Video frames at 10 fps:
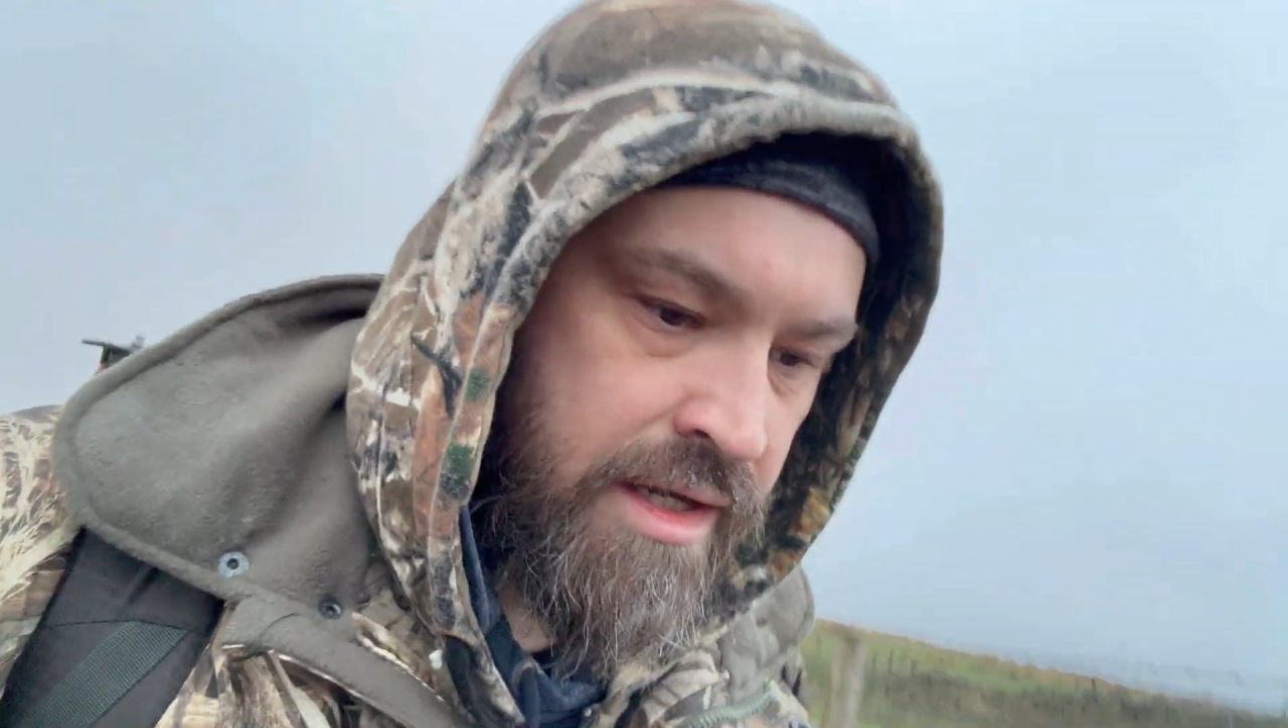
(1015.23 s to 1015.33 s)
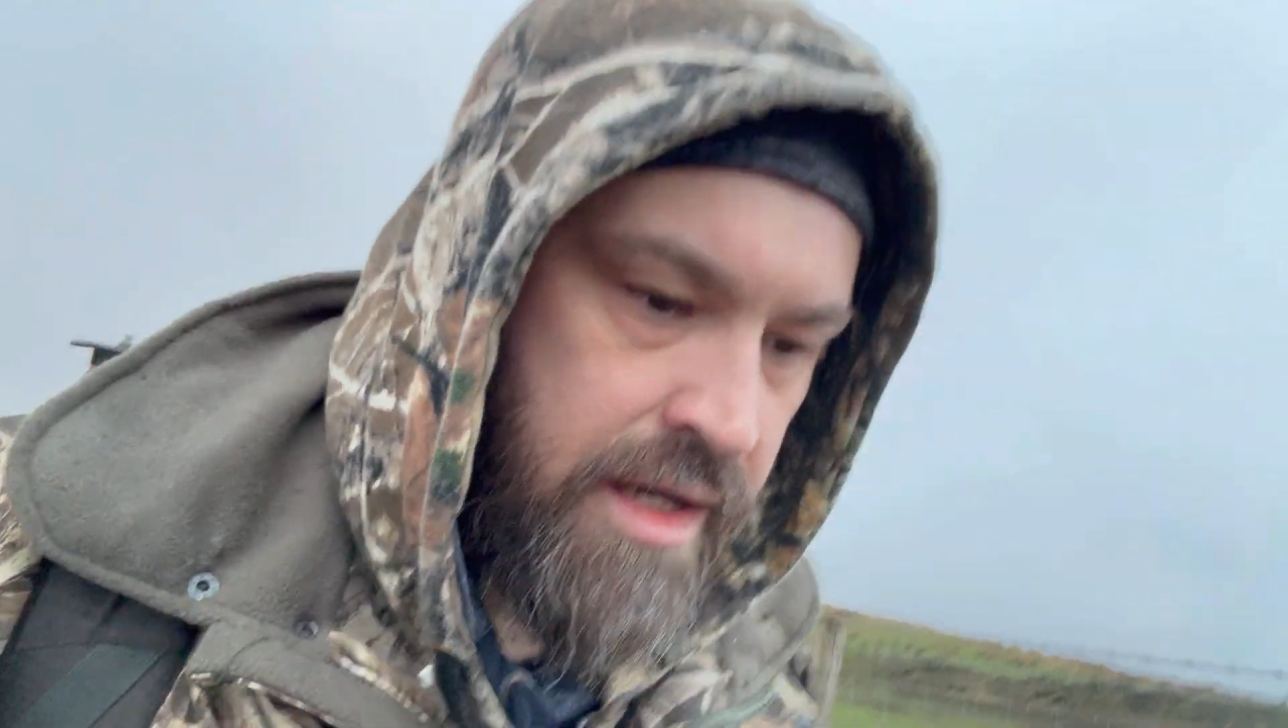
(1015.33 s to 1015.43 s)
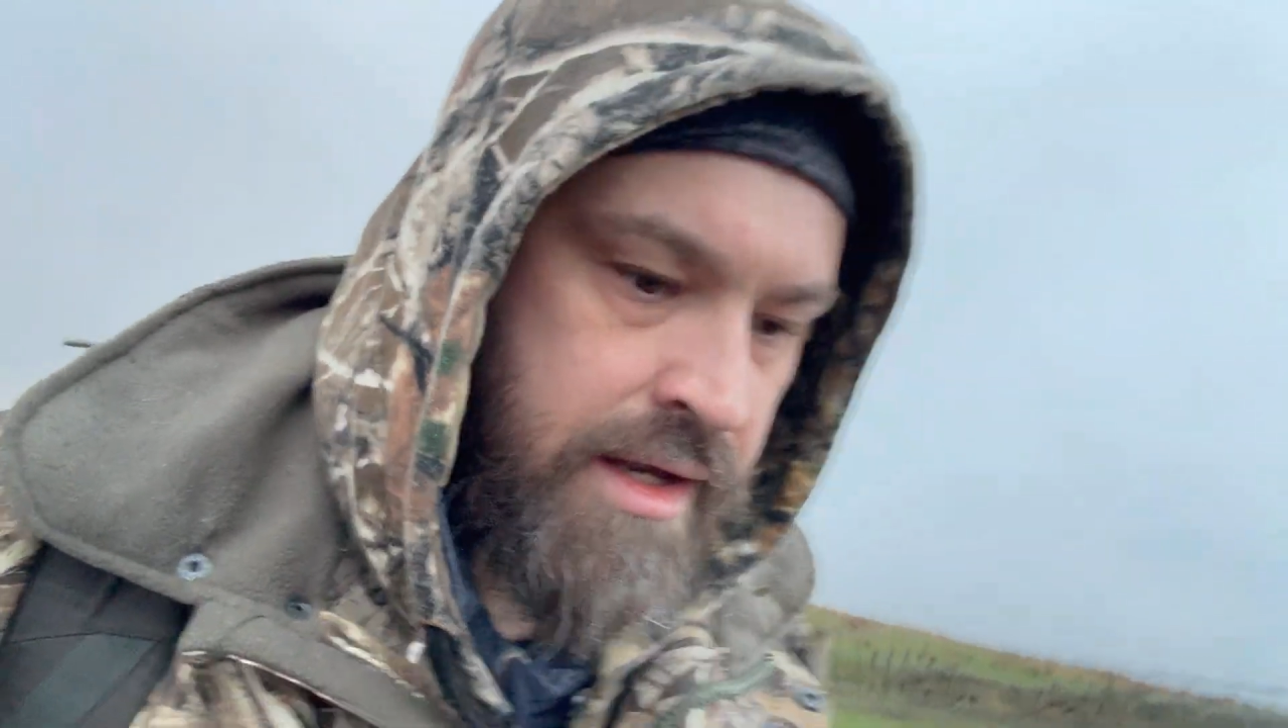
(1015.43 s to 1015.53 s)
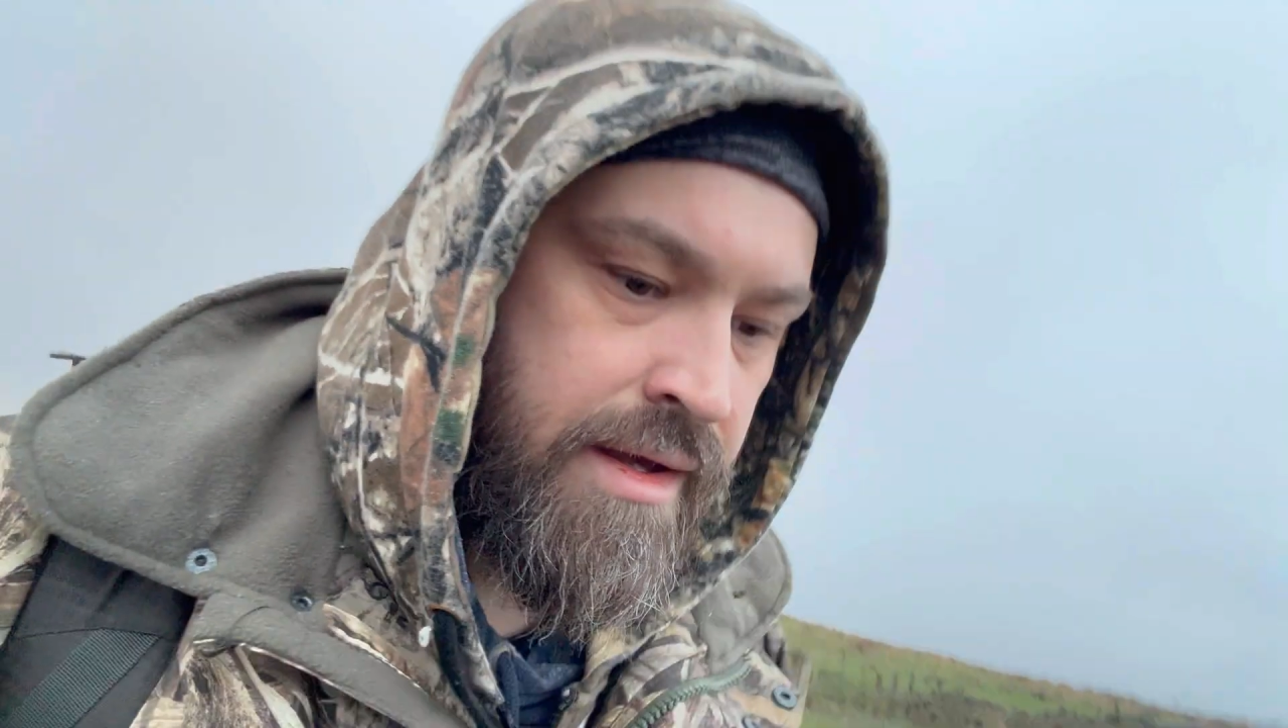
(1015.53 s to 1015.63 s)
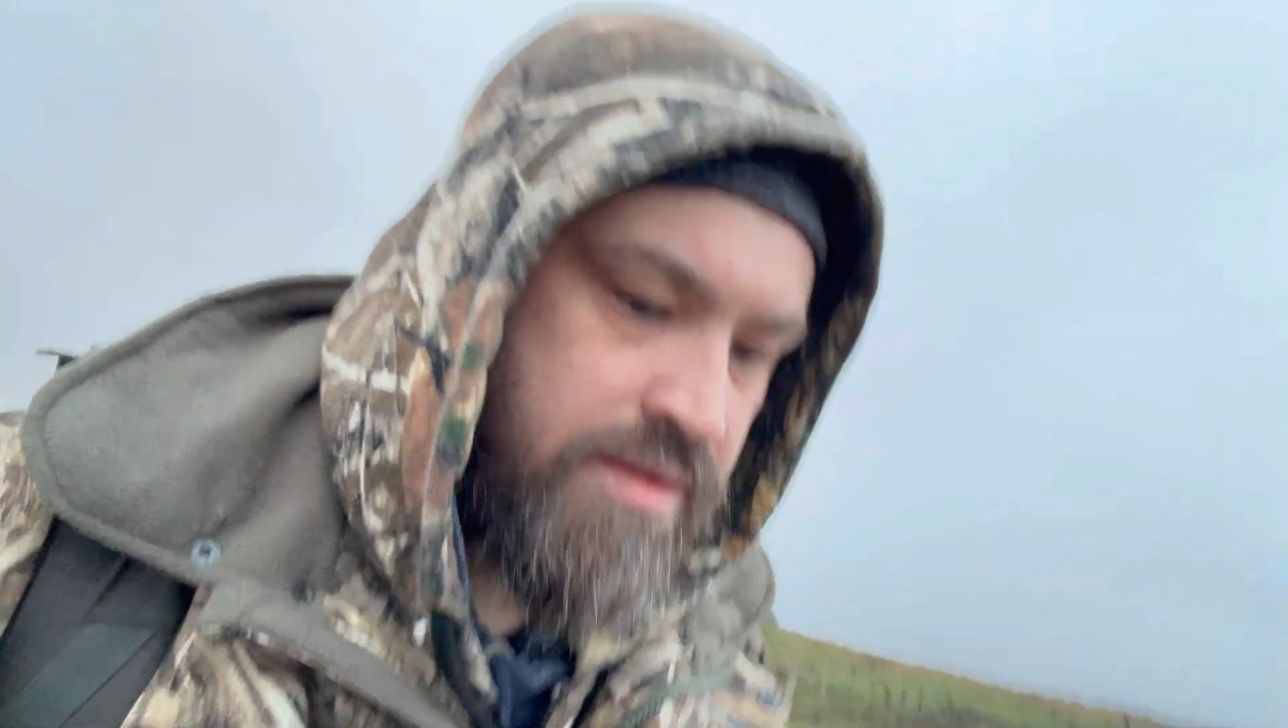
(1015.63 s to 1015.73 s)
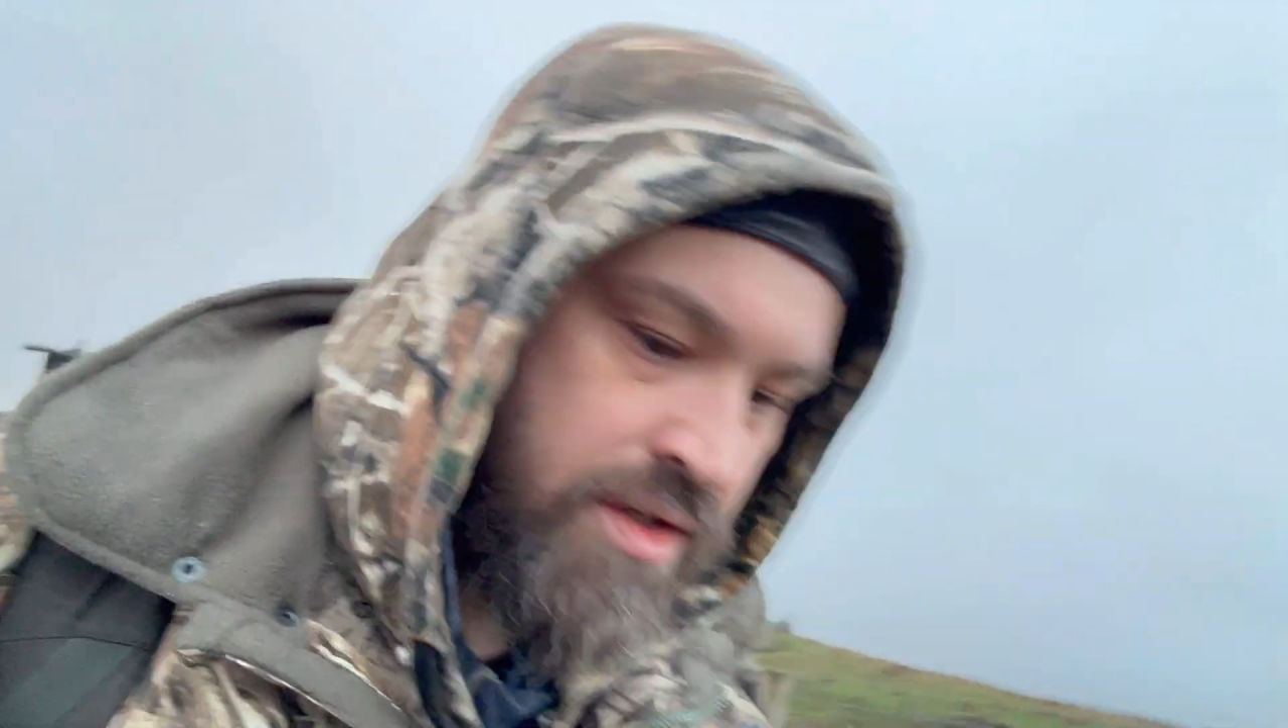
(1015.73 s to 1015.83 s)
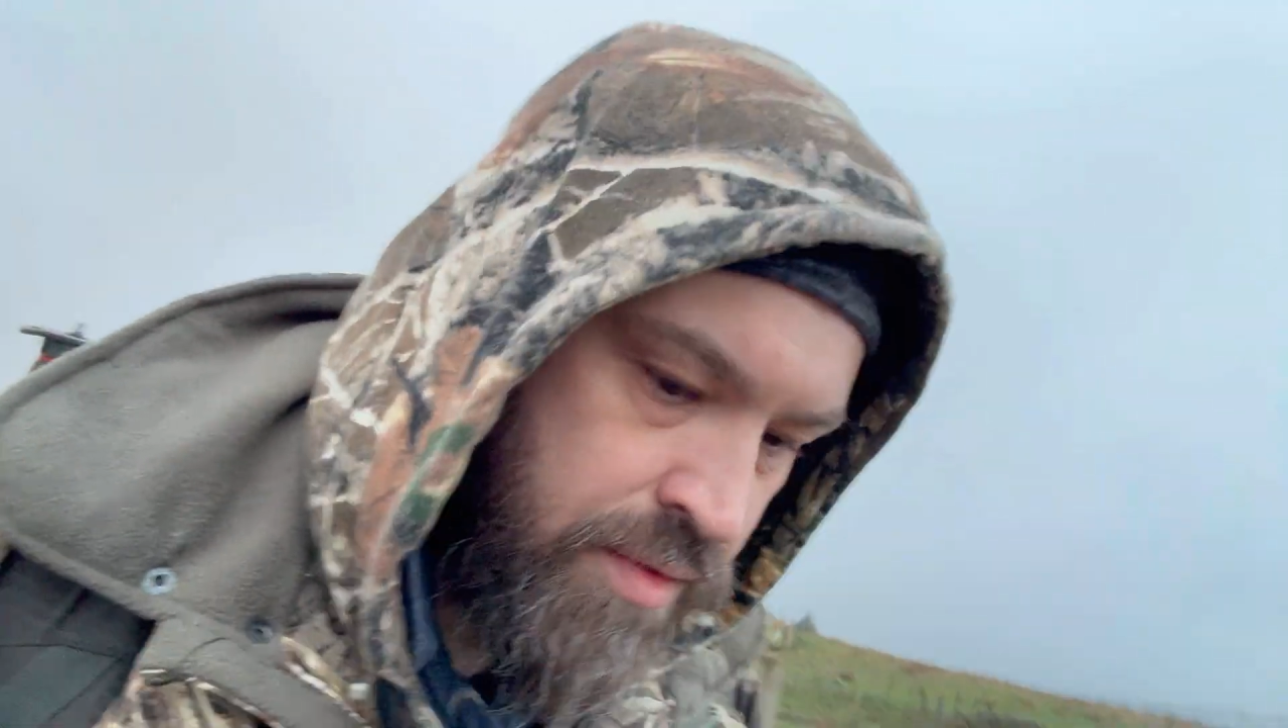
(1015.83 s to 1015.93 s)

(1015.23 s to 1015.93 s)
It's New